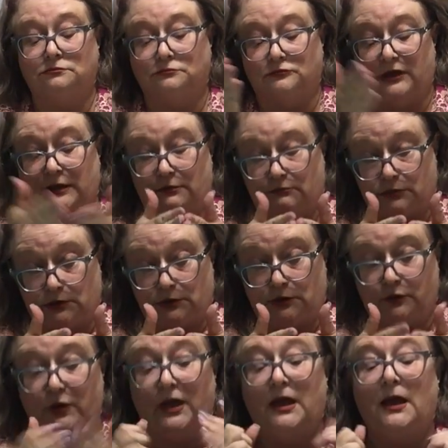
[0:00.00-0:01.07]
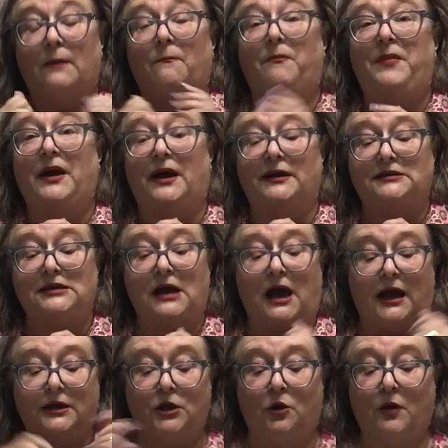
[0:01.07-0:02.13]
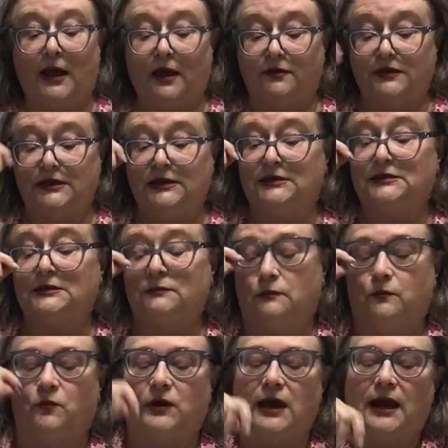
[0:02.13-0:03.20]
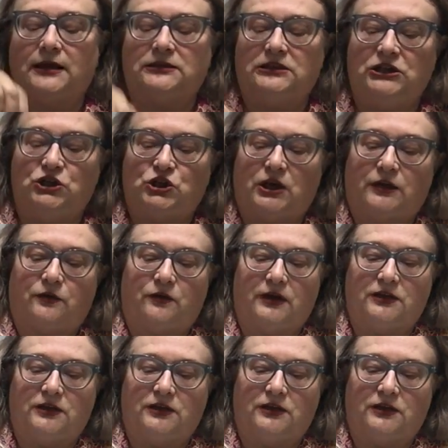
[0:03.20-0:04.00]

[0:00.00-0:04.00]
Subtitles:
red and blue, but I know how these react to each other,